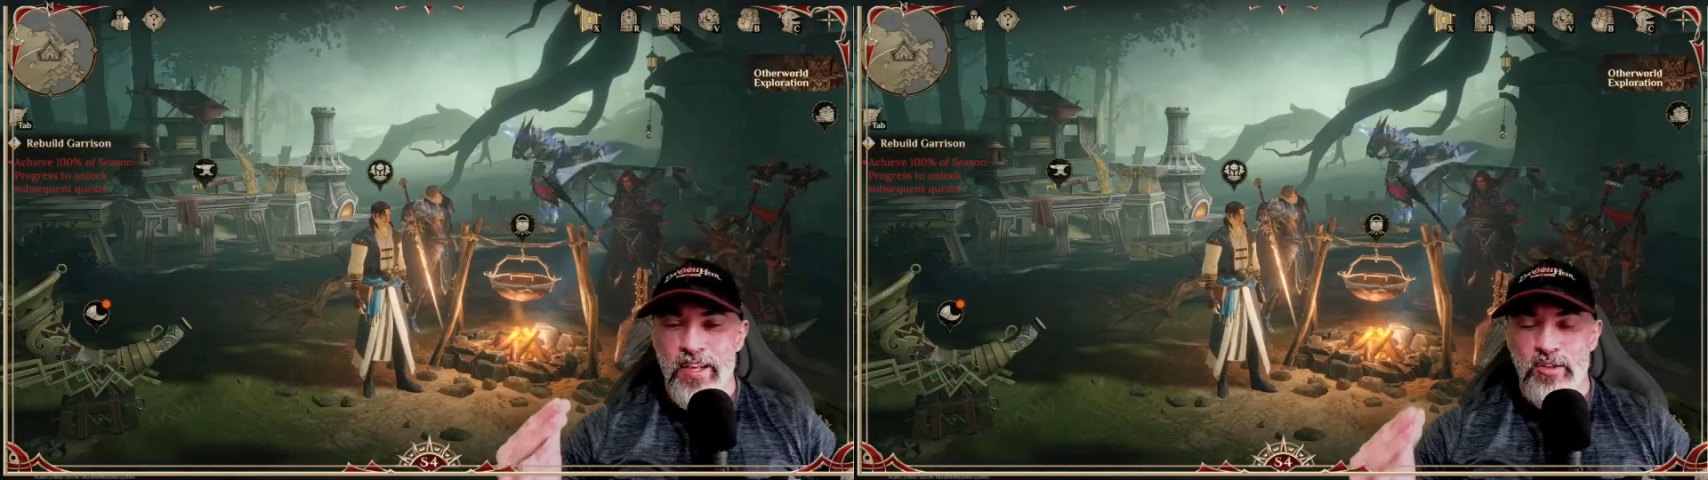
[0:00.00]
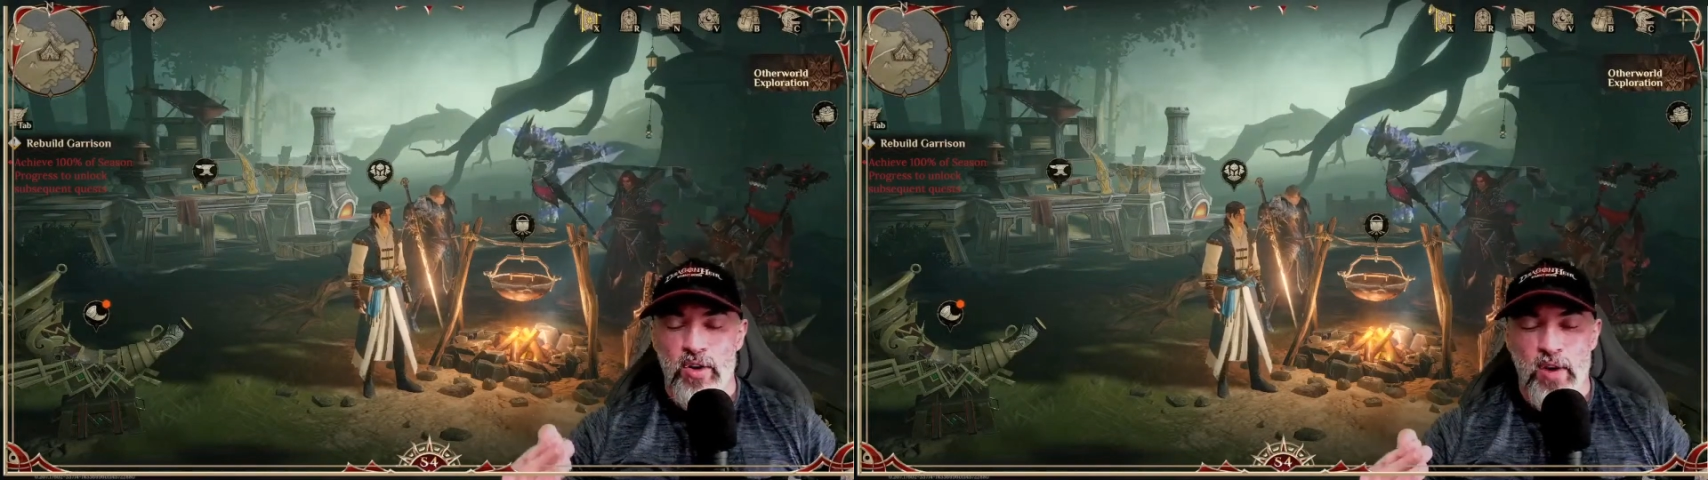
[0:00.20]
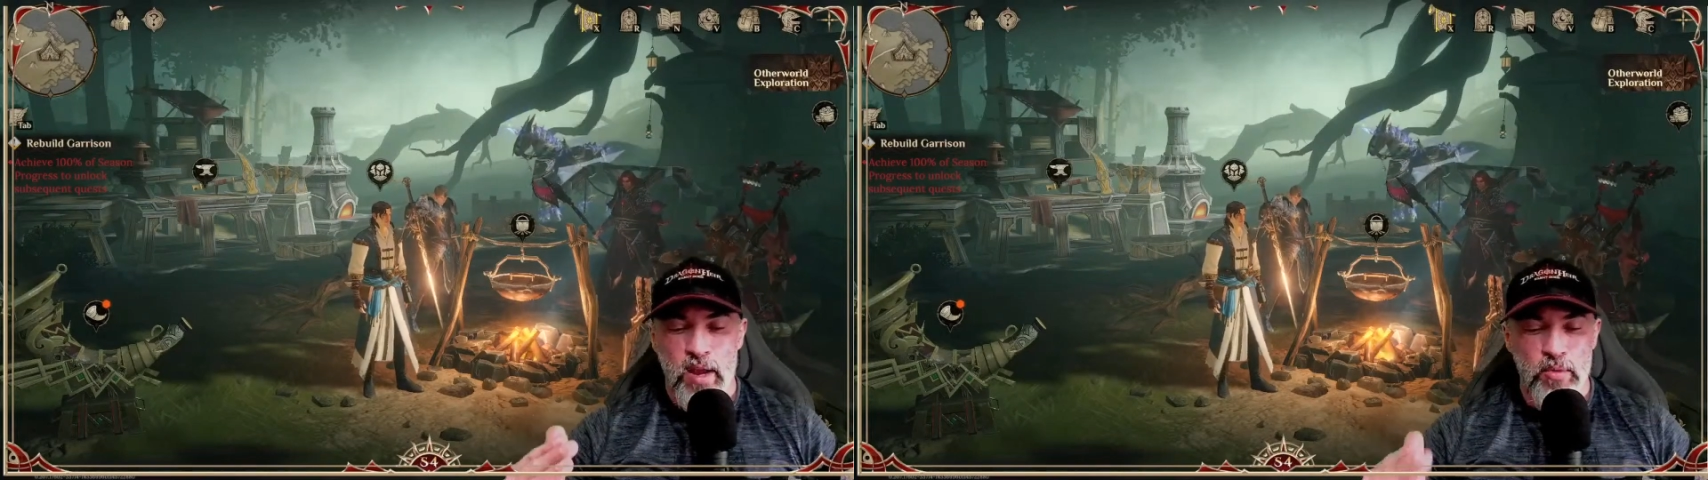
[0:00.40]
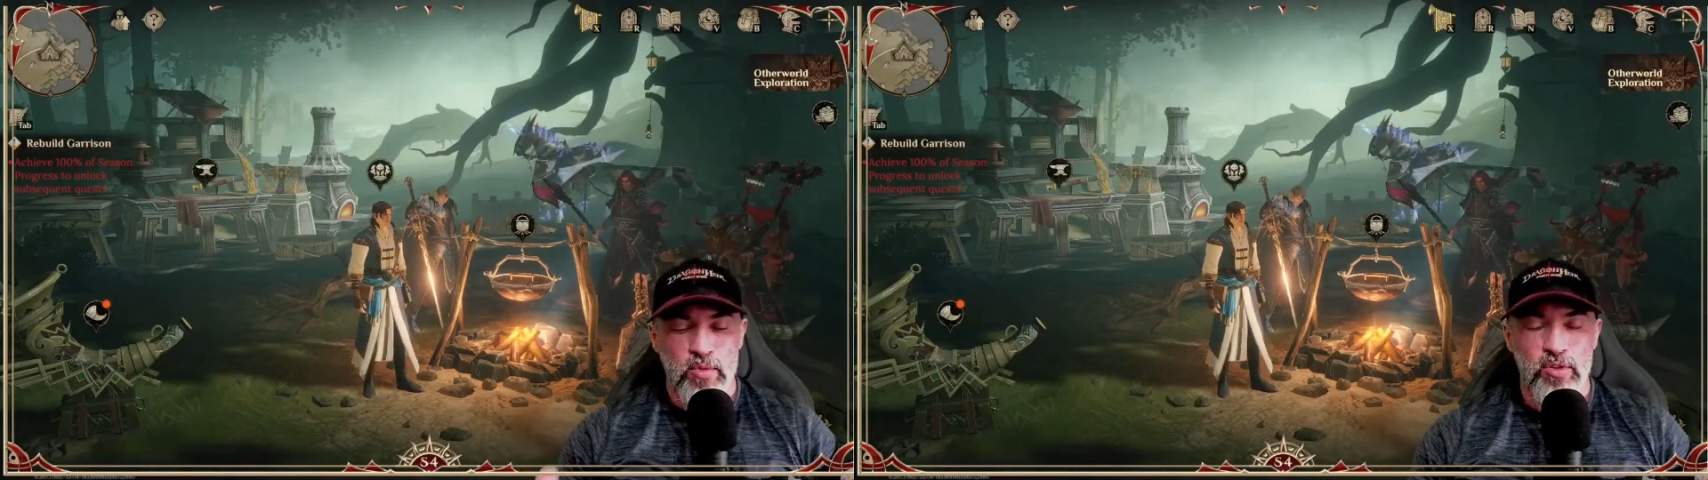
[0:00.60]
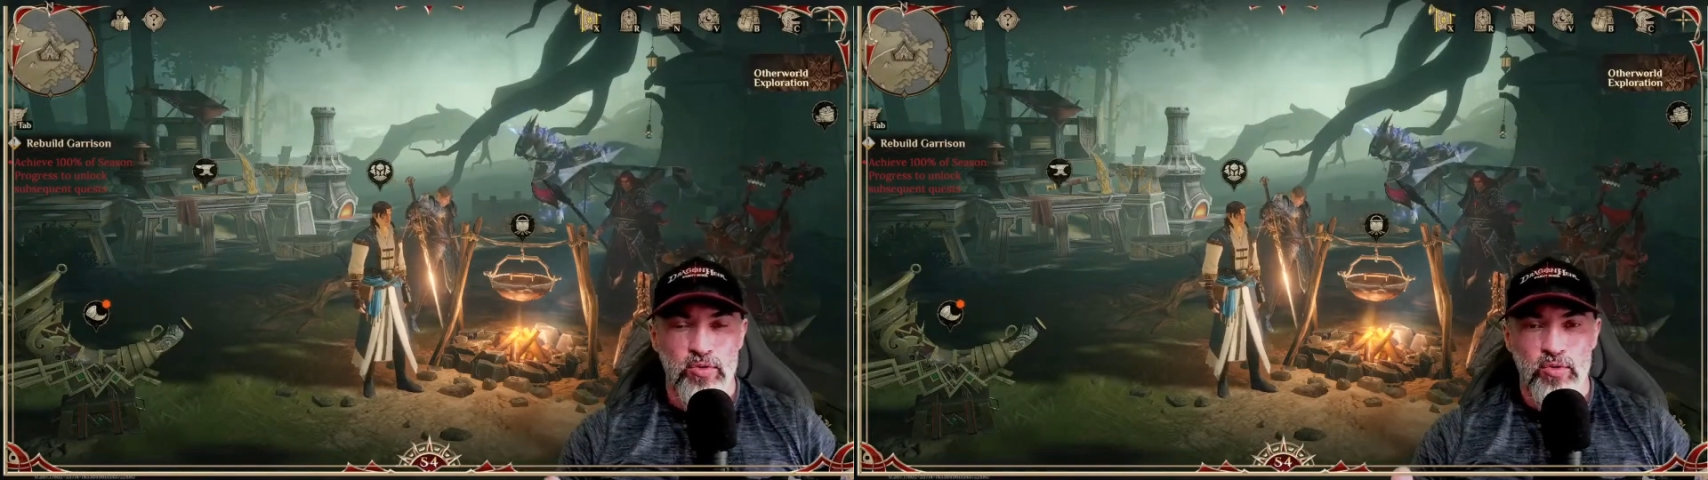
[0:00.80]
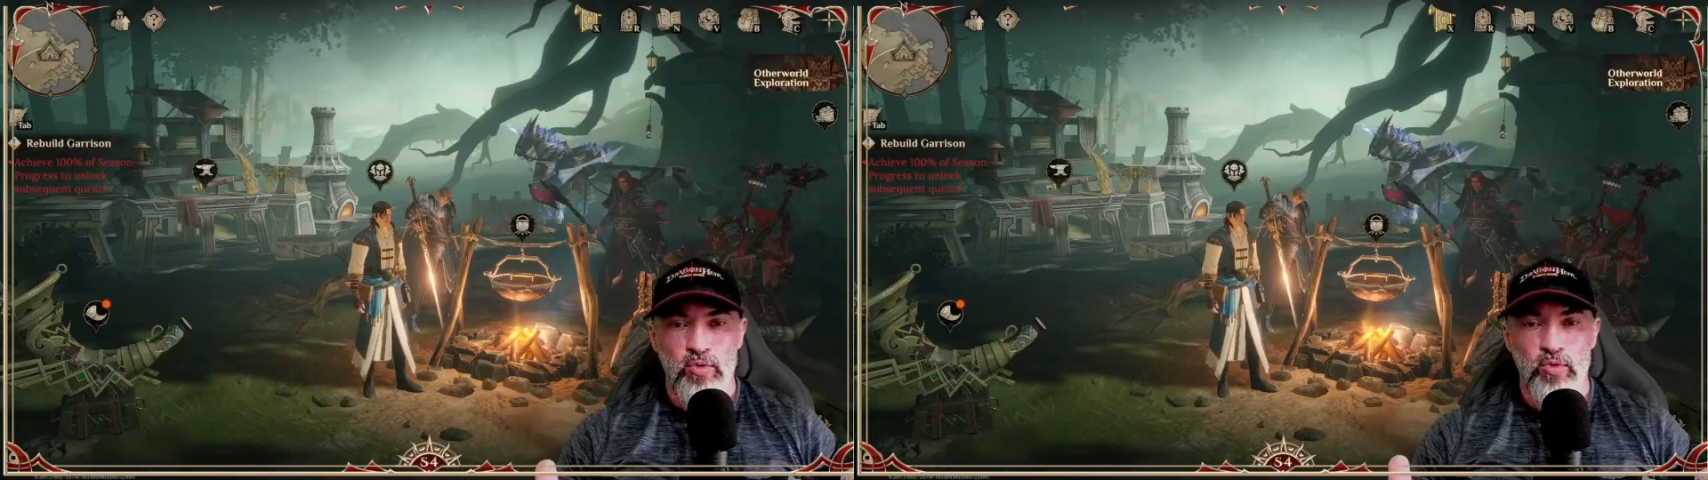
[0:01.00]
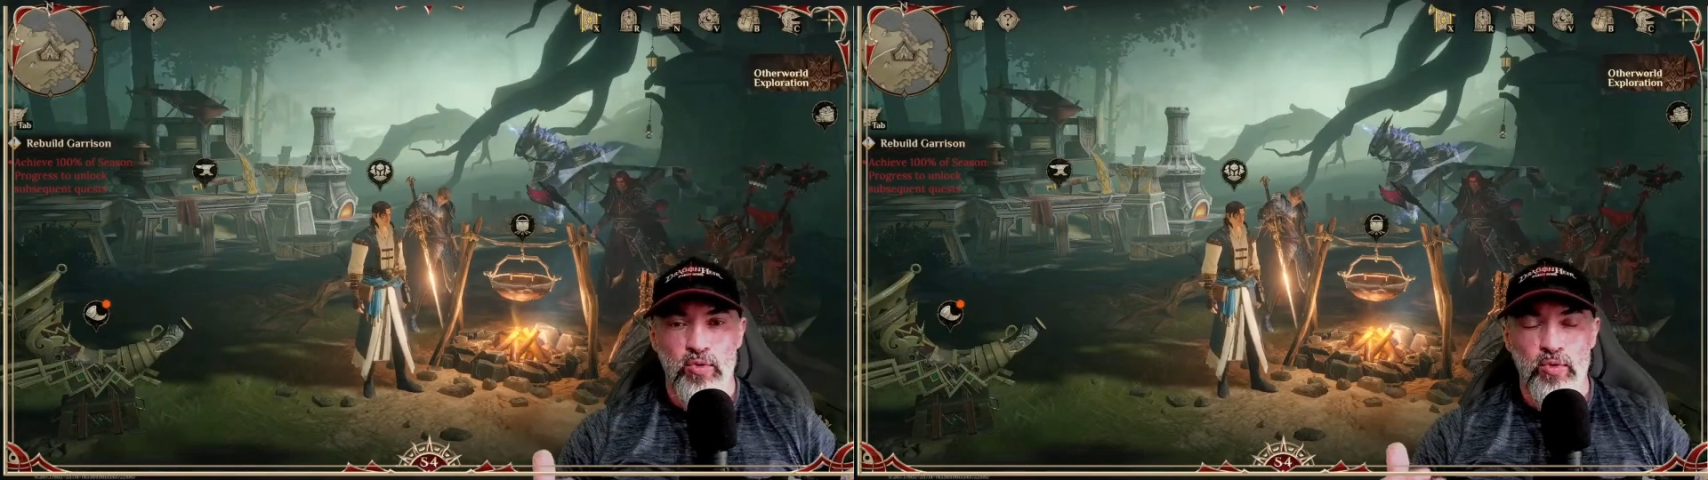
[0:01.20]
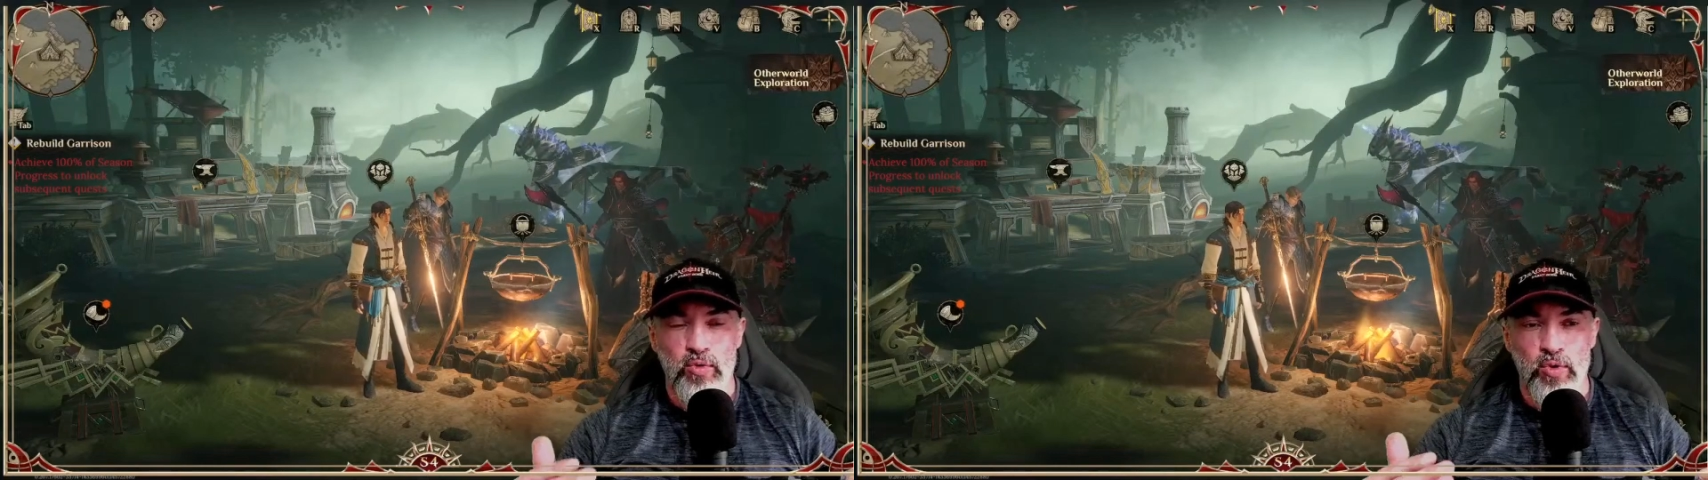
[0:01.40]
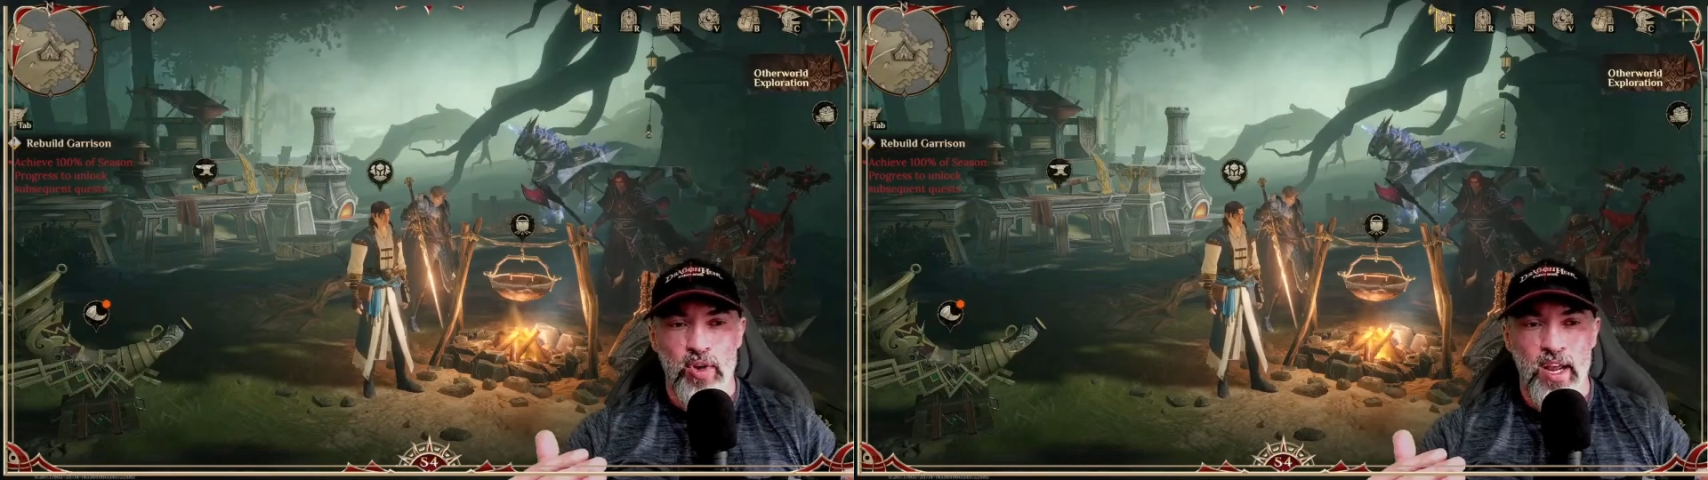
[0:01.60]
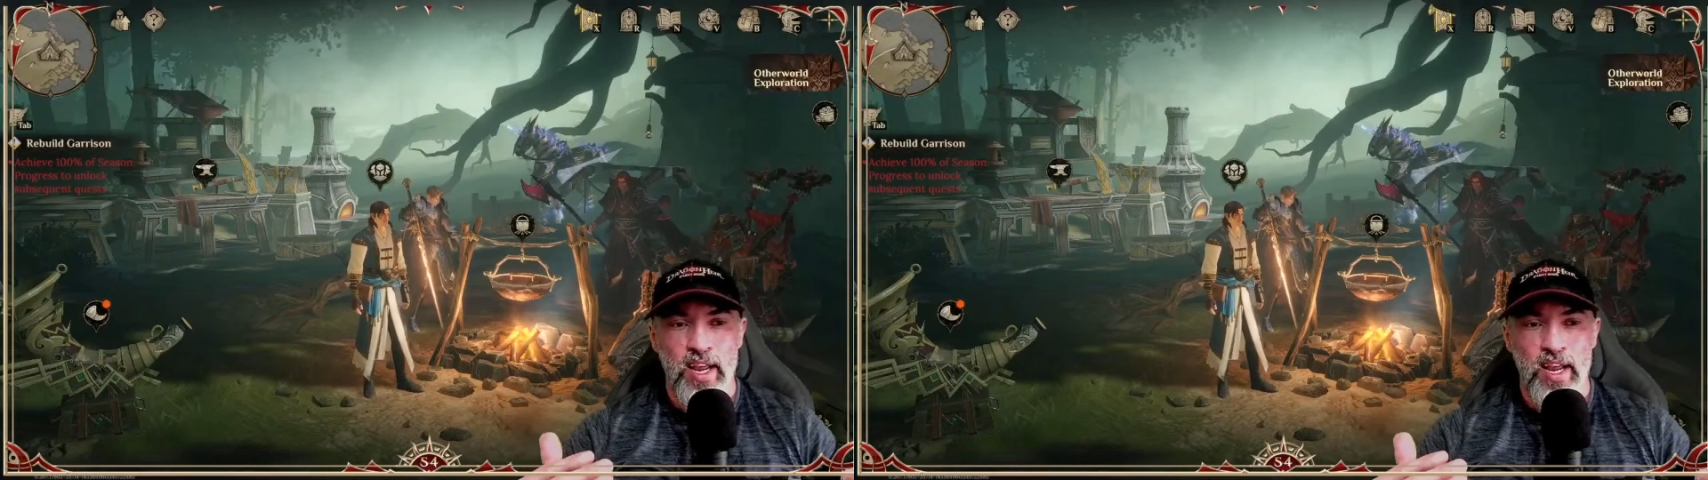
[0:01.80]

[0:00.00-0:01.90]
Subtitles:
so I'm going to